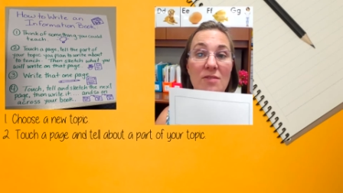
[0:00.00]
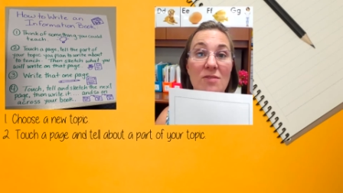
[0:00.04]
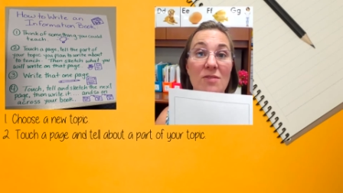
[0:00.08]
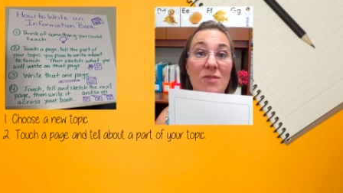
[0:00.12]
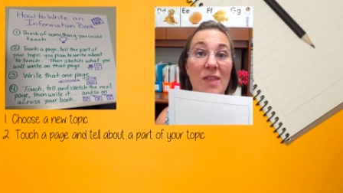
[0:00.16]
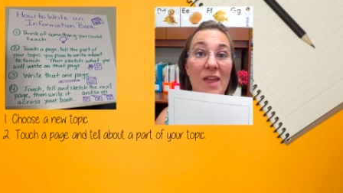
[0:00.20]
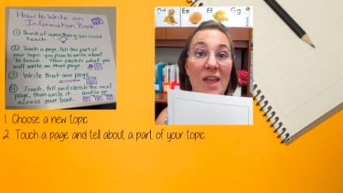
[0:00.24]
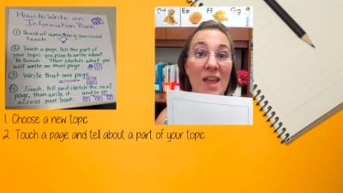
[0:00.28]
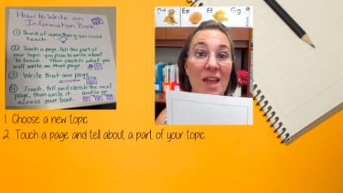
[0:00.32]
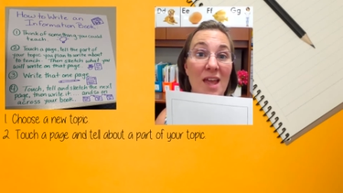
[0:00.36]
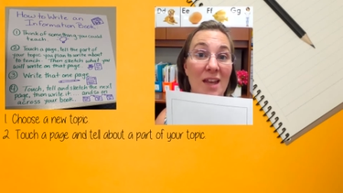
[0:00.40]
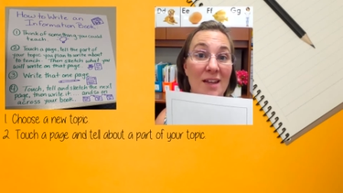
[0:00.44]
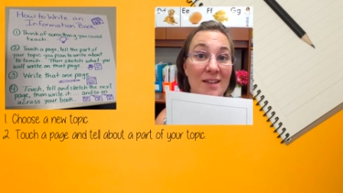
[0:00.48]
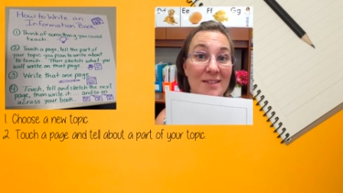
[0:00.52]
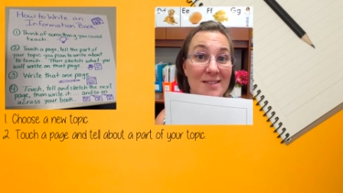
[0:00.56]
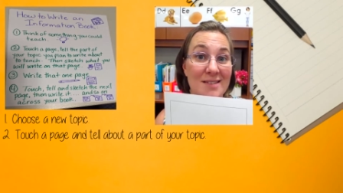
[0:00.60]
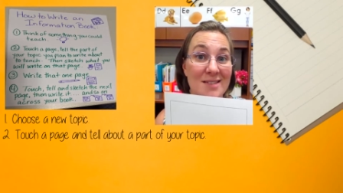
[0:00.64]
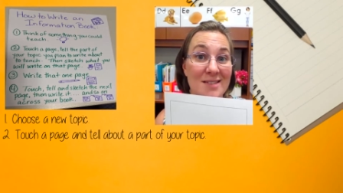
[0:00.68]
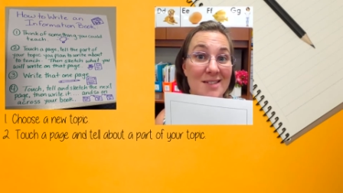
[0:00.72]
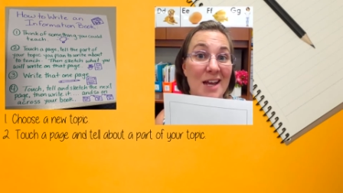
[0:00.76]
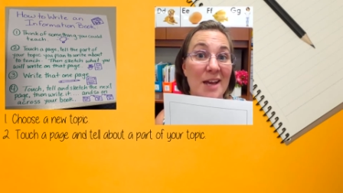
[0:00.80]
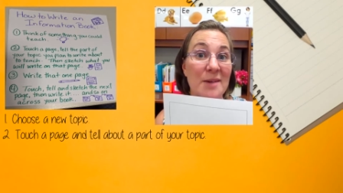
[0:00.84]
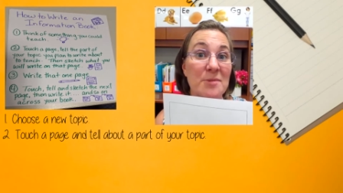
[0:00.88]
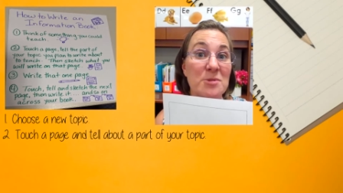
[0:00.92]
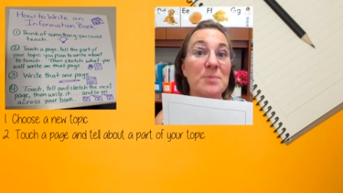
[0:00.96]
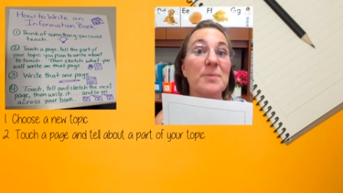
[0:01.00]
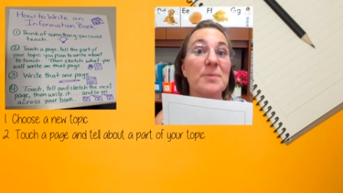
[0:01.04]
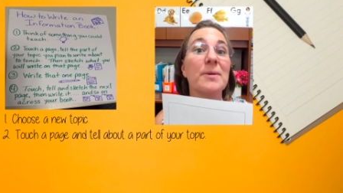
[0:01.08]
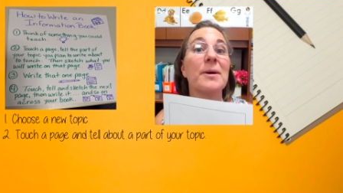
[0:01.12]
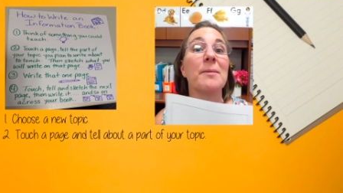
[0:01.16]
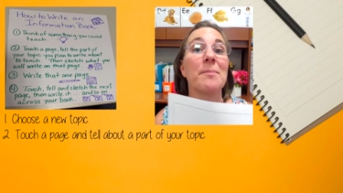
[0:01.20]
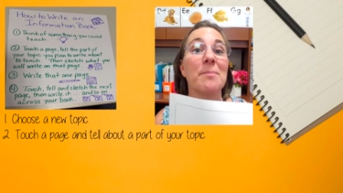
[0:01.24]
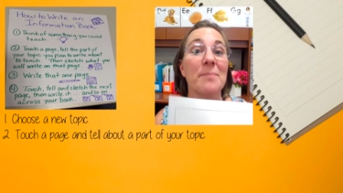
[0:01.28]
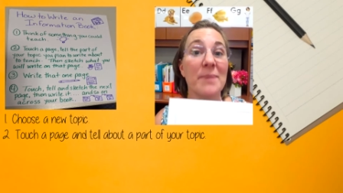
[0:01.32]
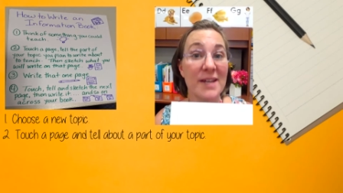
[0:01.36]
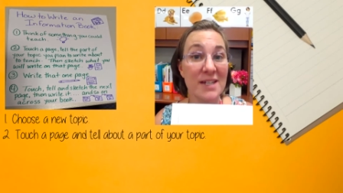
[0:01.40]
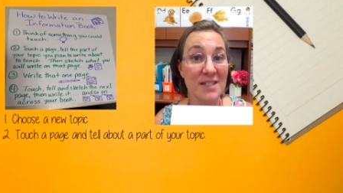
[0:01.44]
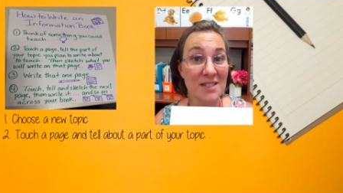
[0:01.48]
then it's time to
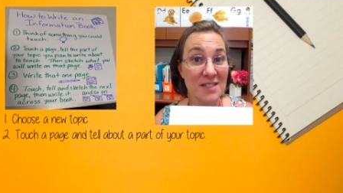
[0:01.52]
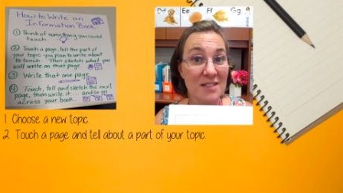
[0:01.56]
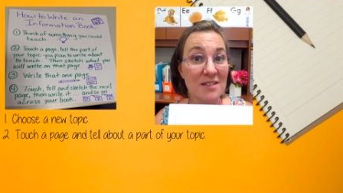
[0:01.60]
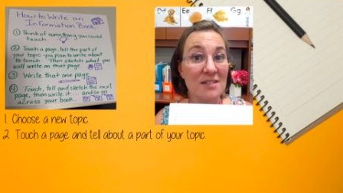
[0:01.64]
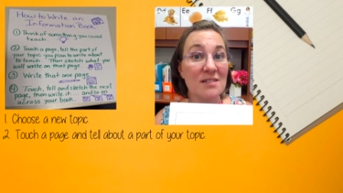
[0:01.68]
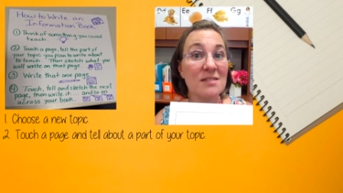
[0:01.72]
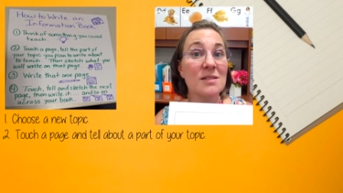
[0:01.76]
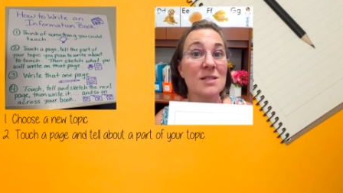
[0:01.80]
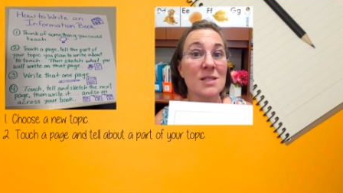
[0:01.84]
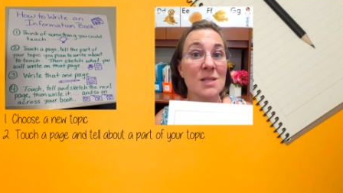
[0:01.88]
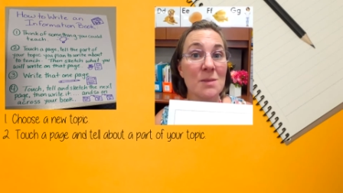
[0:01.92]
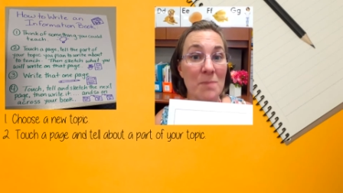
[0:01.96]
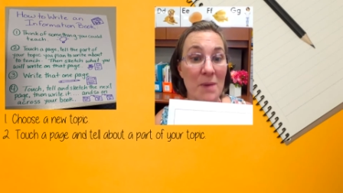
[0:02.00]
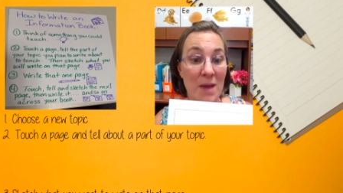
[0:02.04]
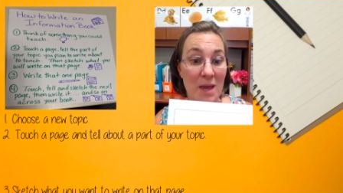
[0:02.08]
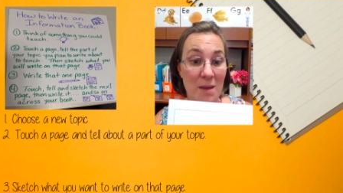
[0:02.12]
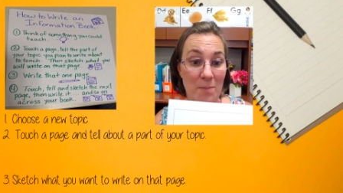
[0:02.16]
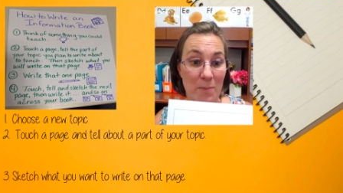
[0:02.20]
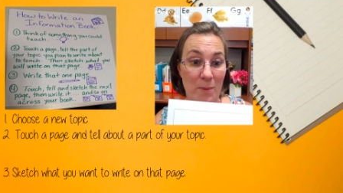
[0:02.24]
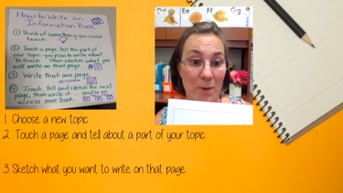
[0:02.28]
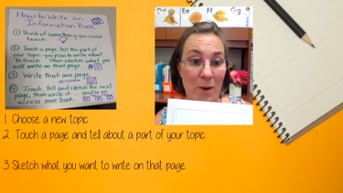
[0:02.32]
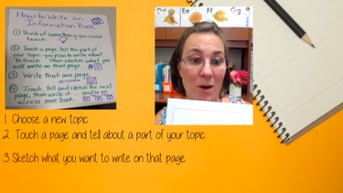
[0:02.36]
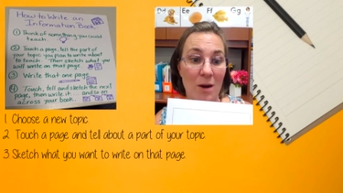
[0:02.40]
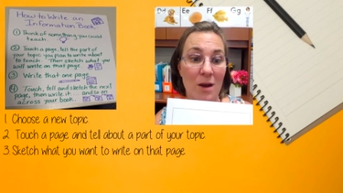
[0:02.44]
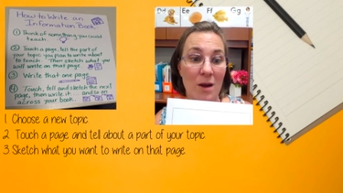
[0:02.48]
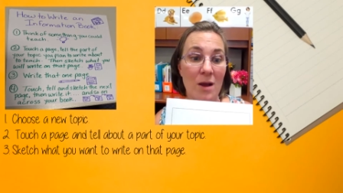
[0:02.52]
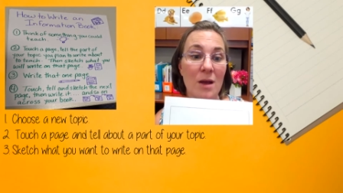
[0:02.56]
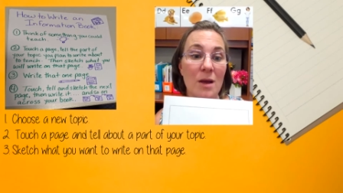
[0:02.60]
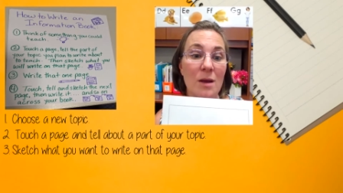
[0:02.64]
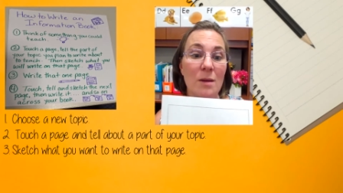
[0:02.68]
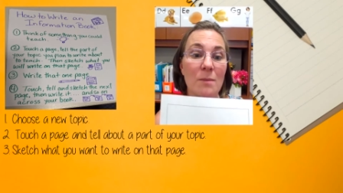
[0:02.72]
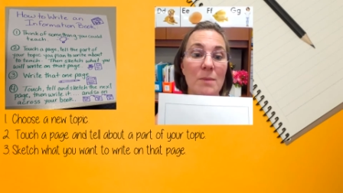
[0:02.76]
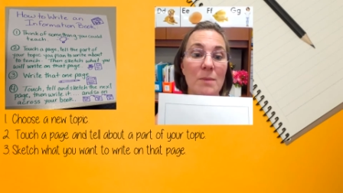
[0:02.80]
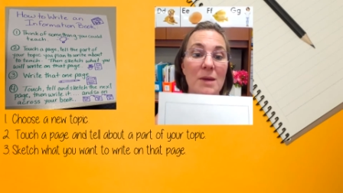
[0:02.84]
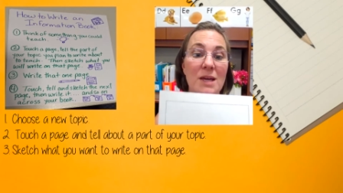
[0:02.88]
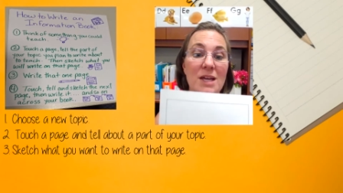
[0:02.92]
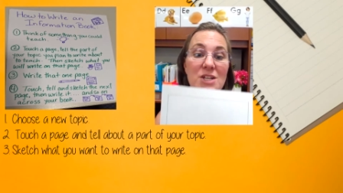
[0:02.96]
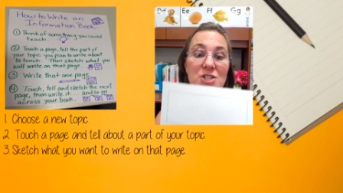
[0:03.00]
put pencil to paper
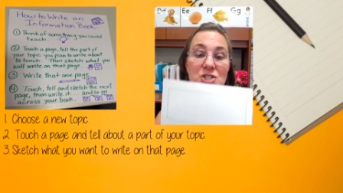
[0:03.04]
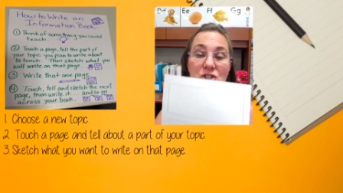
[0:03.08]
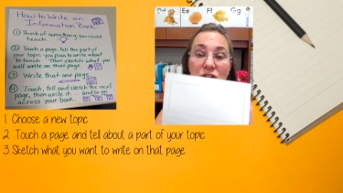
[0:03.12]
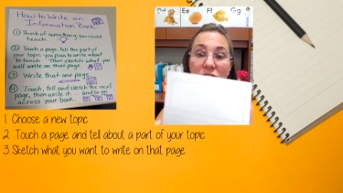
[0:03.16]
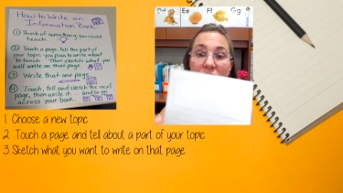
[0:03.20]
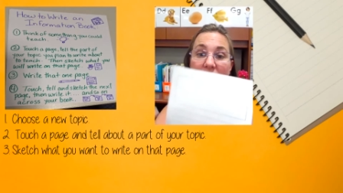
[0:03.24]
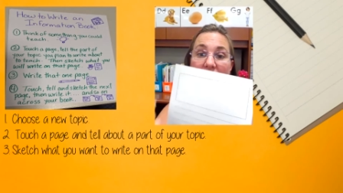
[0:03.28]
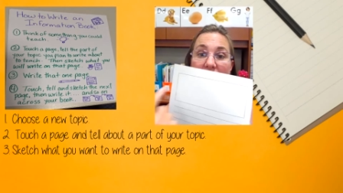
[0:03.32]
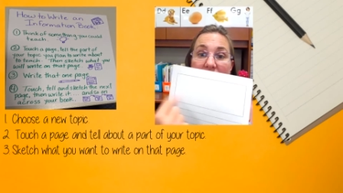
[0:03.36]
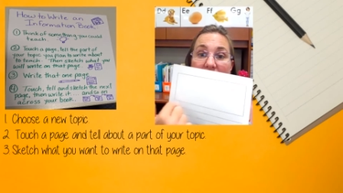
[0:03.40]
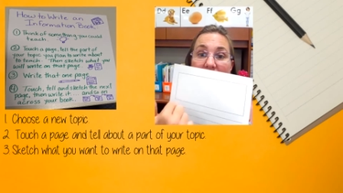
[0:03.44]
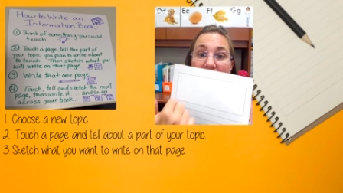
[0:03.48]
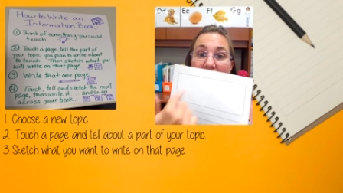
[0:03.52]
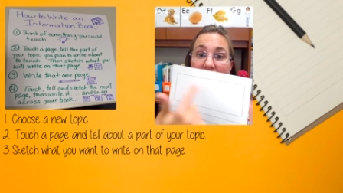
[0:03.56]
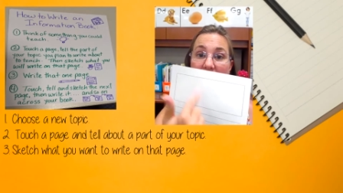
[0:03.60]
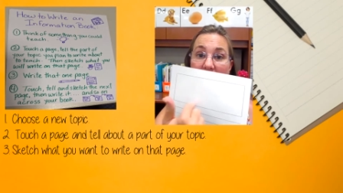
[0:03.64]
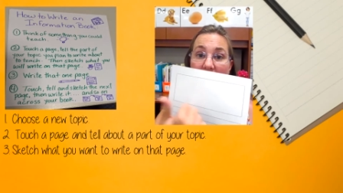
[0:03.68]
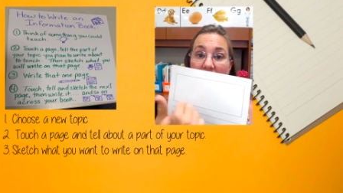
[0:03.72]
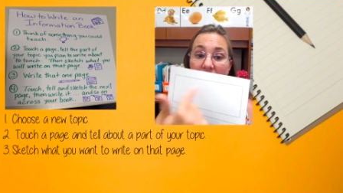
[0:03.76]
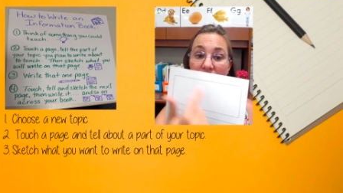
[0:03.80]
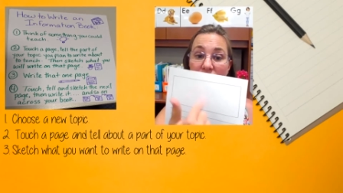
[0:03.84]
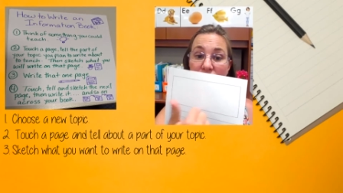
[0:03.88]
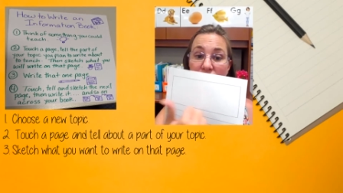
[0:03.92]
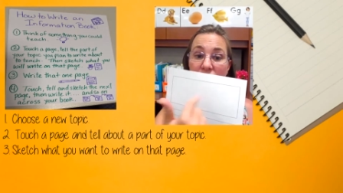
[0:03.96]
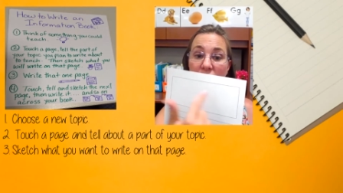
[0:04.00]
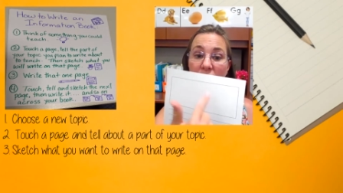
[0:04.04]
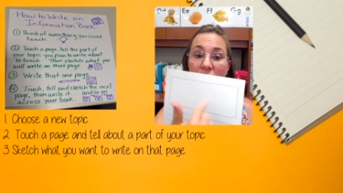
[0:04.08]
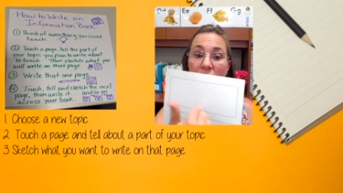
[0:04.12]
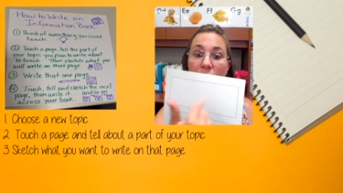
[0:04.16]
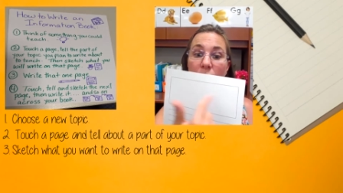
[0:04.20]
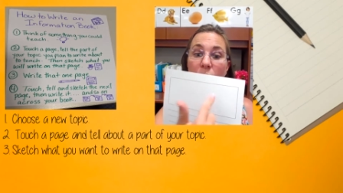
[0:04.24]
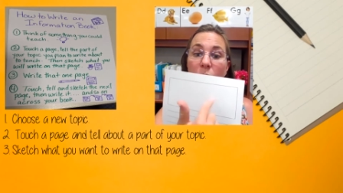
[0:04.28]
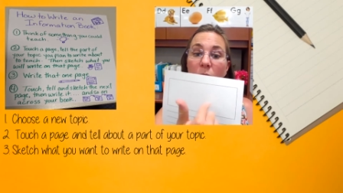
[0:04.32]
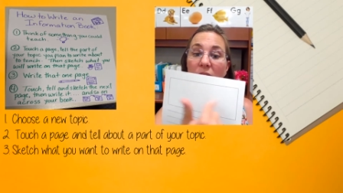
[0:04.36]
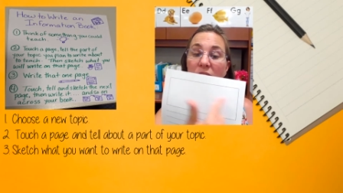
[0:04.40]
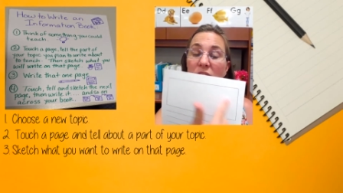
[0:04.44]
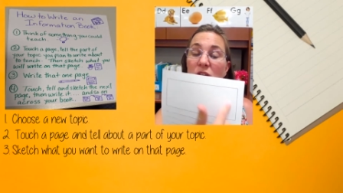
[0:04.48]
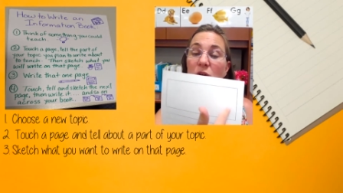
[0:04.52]
because you're going to sketch what